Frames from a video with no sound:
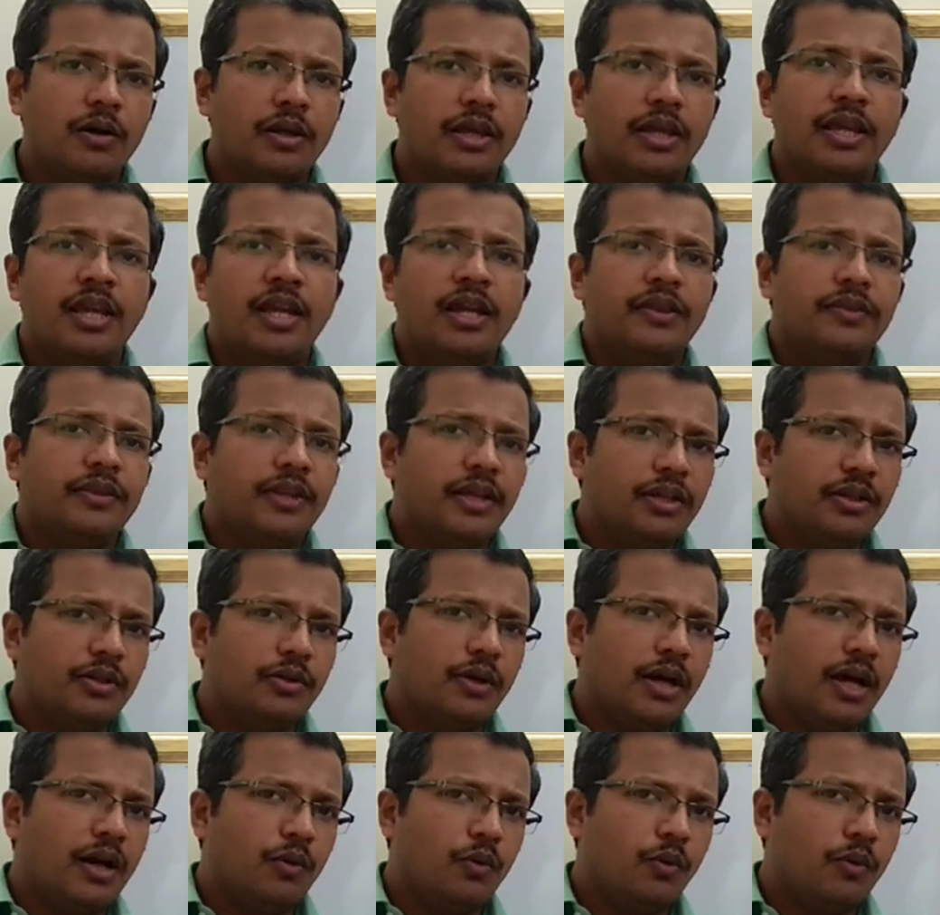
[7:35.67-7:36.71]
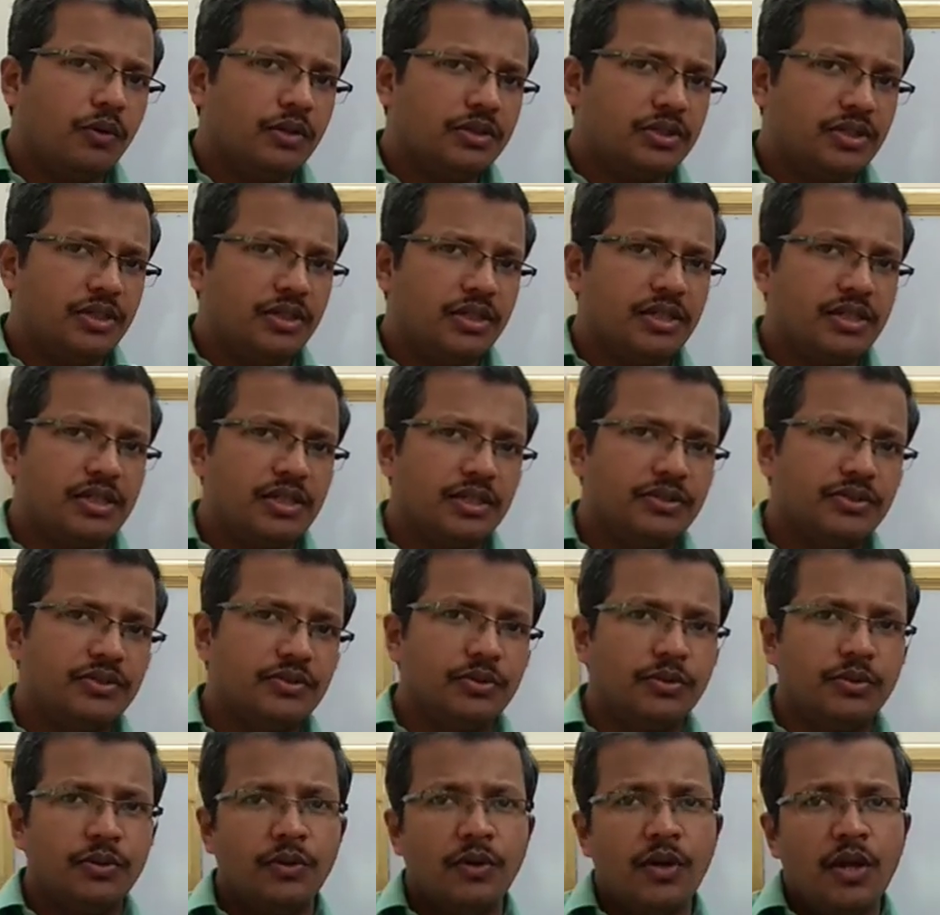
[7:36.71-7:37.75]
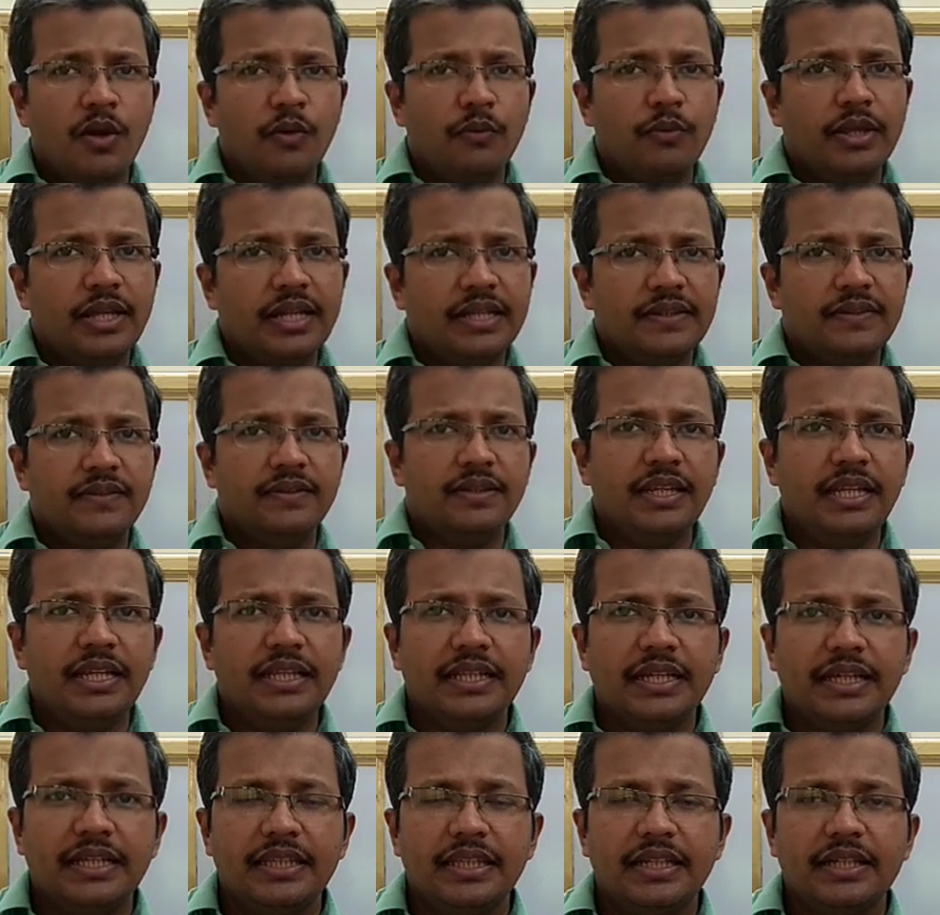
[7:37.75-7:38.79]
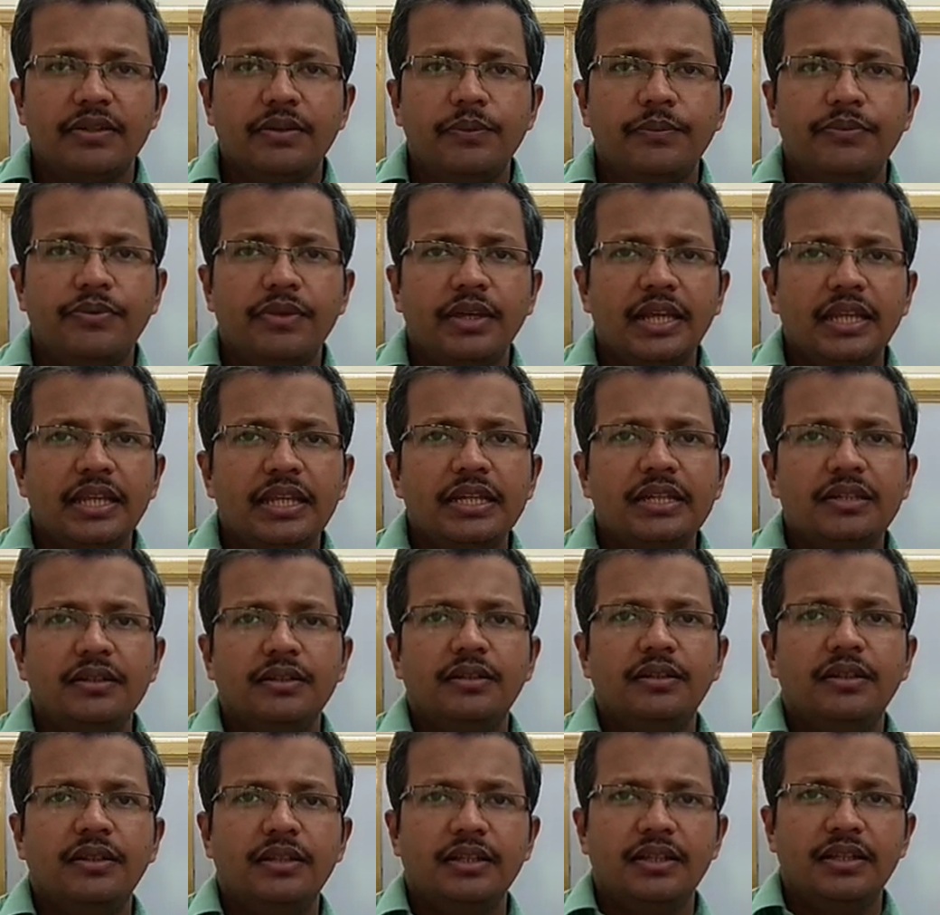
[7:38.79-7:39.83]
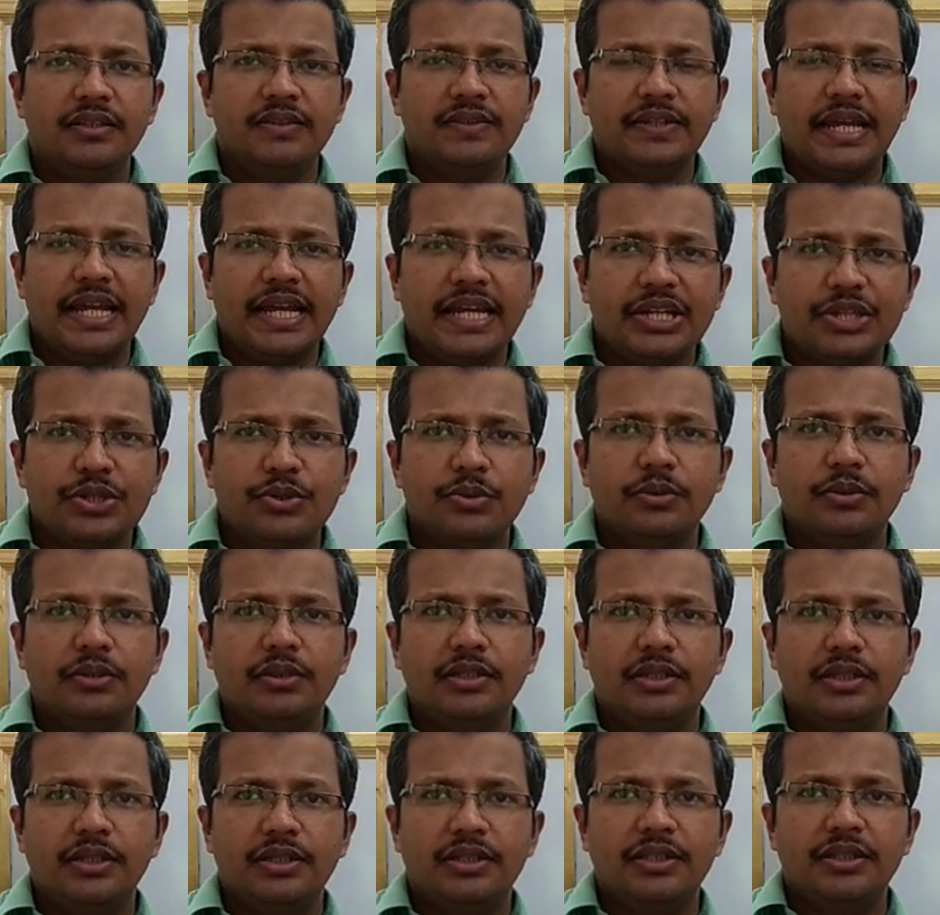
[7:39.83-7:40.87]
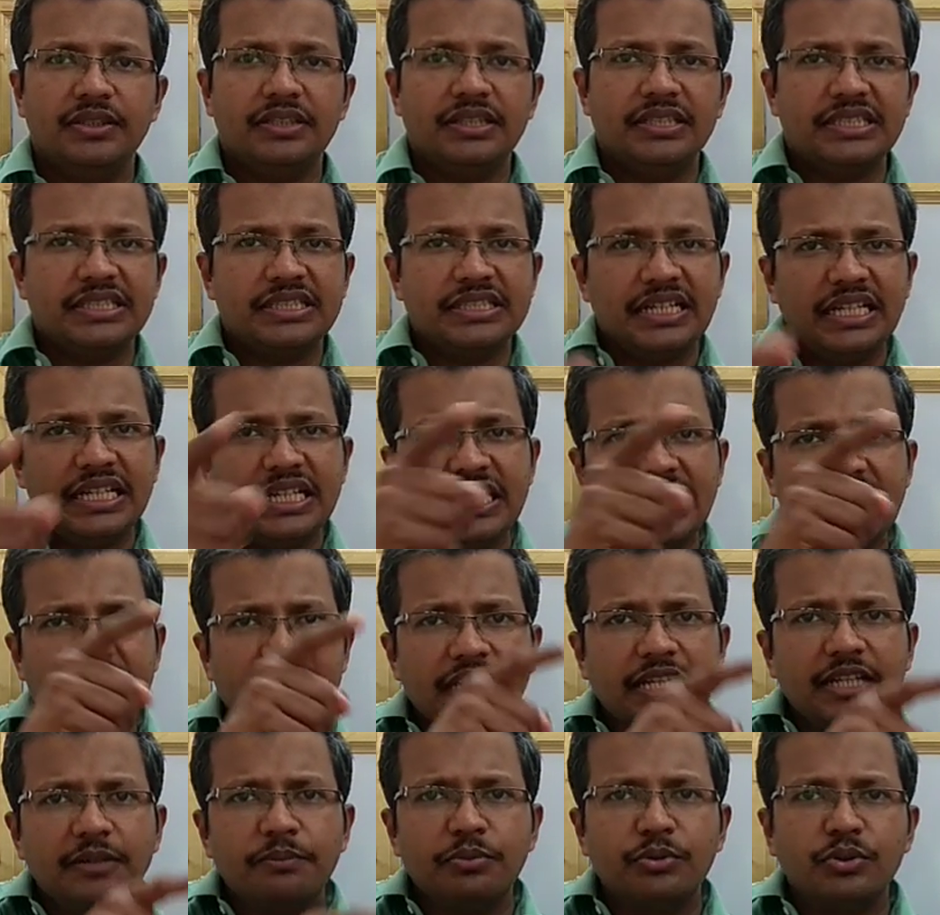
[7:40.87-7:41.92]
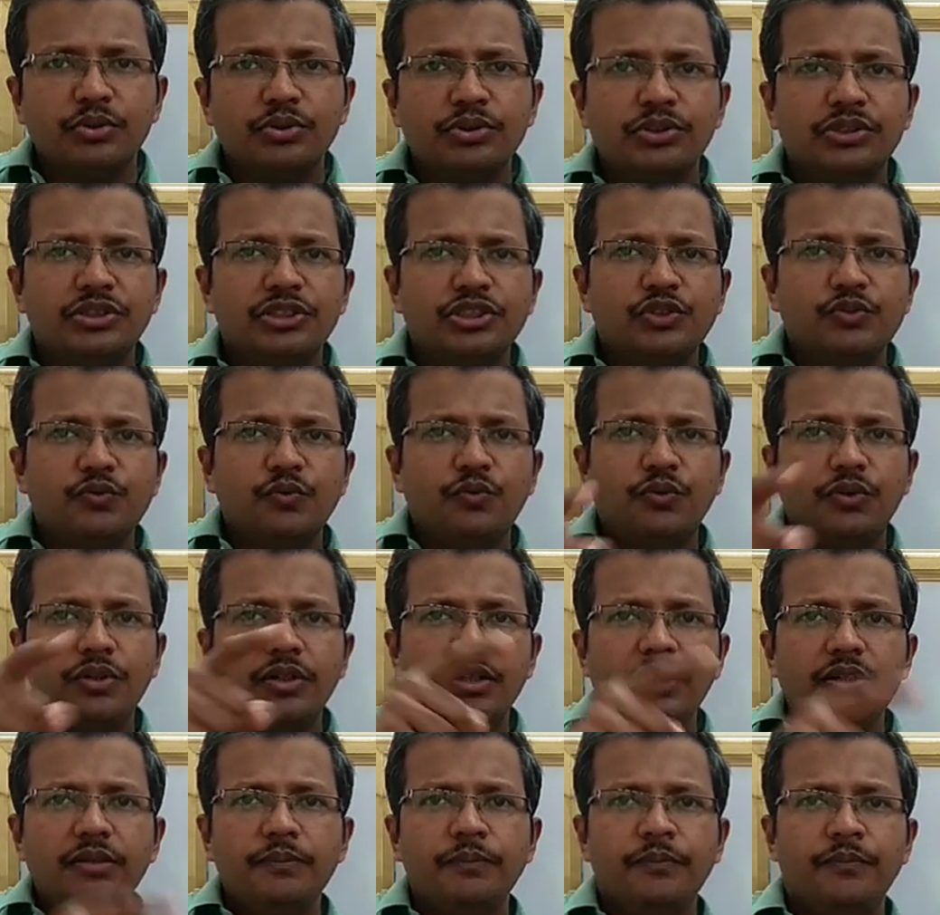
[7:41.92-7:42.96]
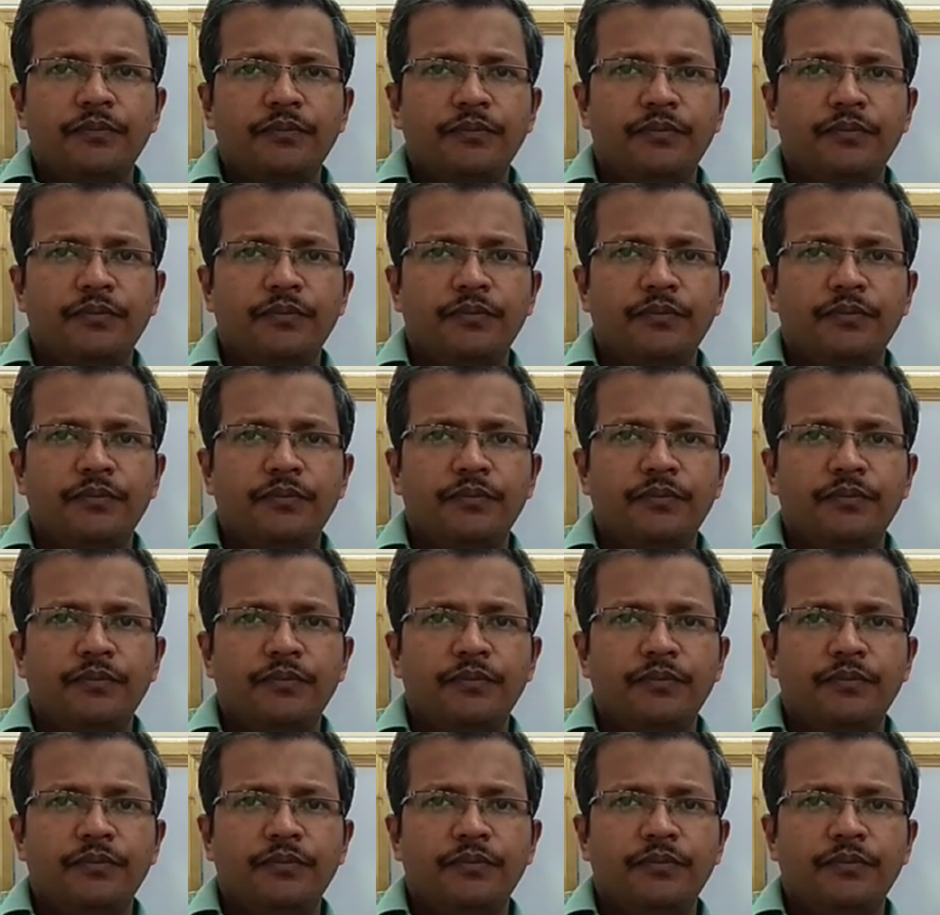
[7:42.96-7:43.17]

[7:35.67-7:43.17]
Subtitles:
Okay, then you have watched it, so we can see that the Krebs cycle is actually the cyclic process where